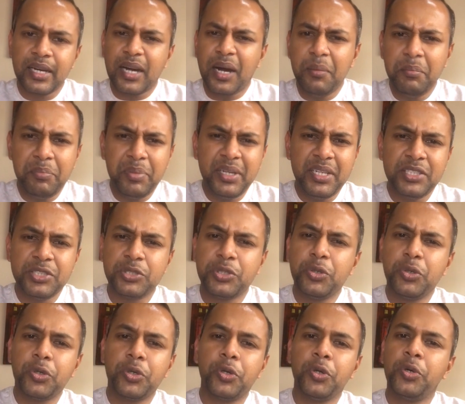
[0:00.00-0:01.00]
Companies
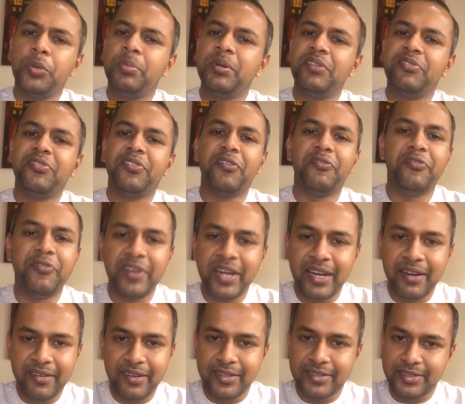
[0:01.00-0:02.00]
go global for
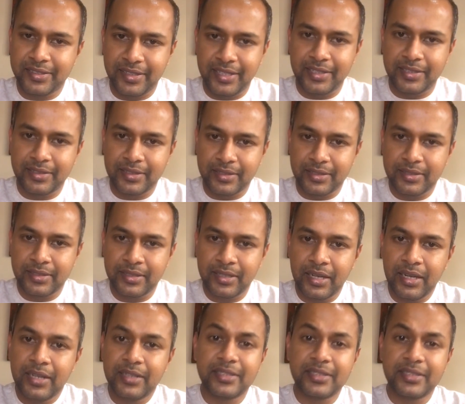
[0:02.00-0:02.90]
various reasons.